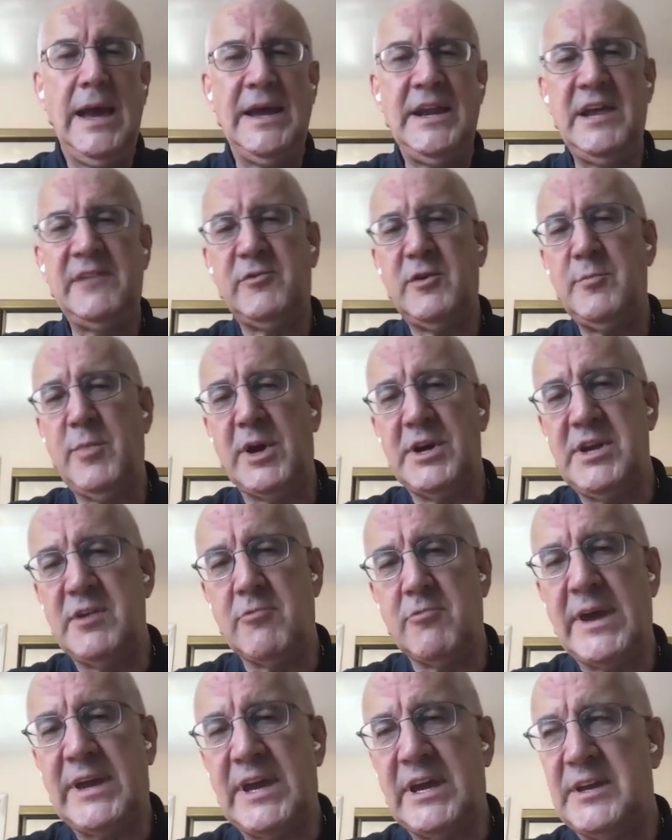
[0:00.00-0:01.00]
and everybody
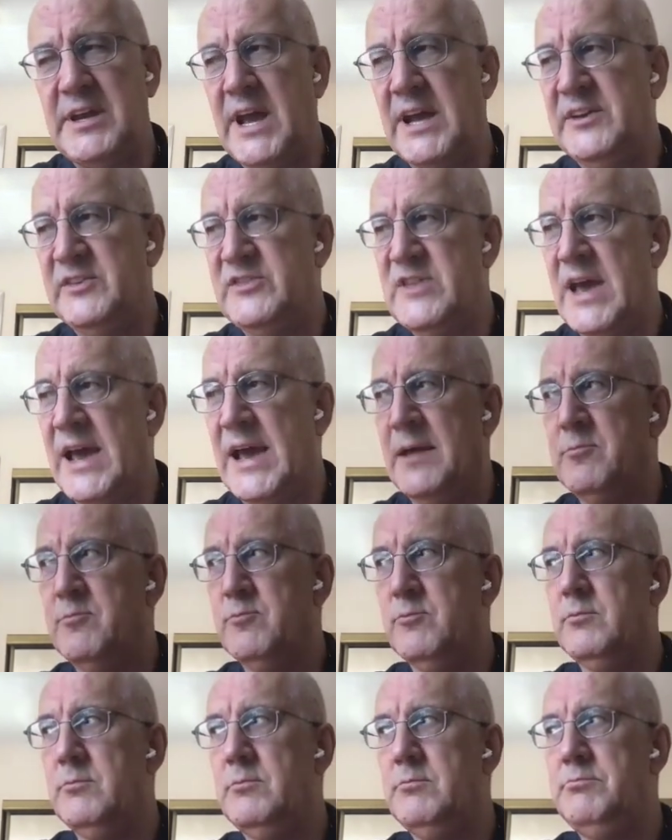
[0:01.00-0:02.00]
recognized that
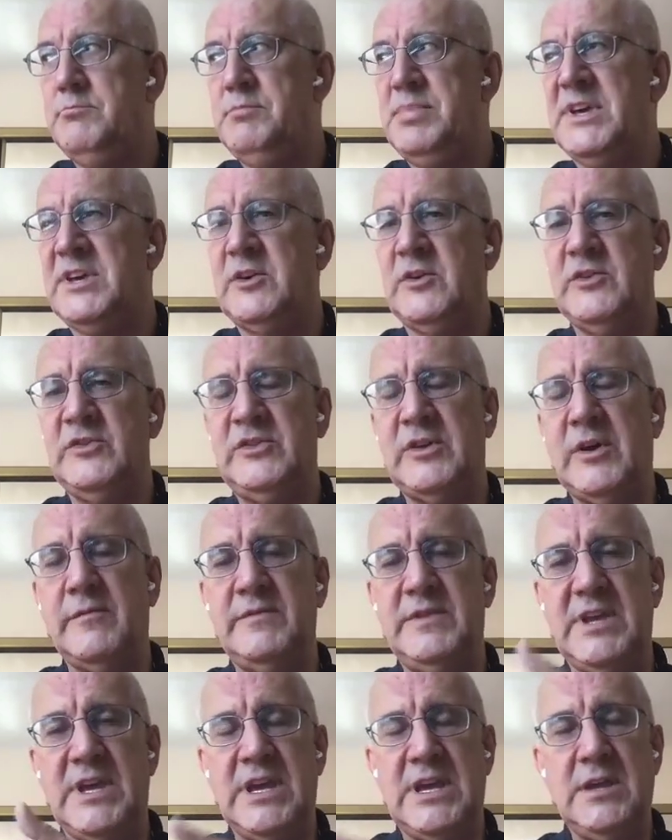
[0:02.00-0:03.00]
because
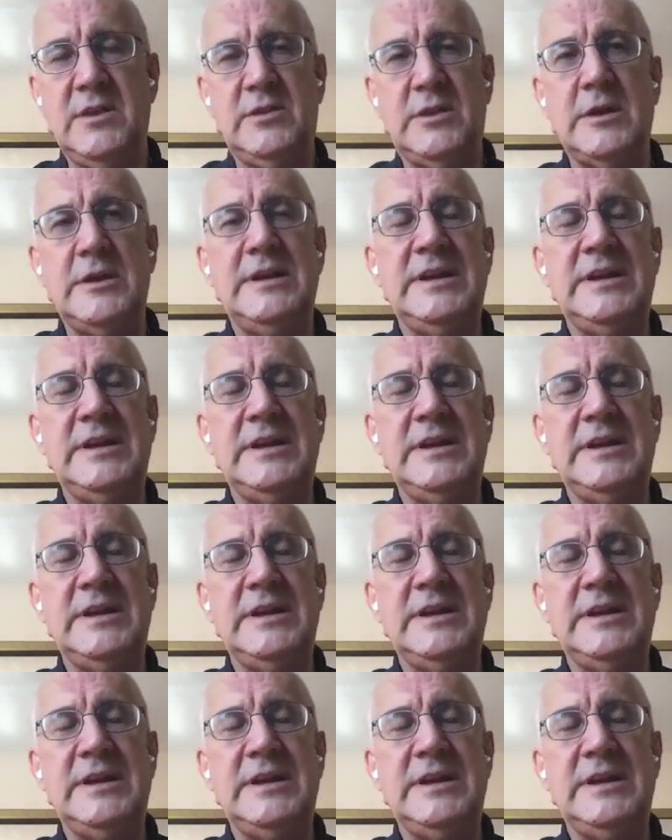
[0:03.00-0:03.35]
of the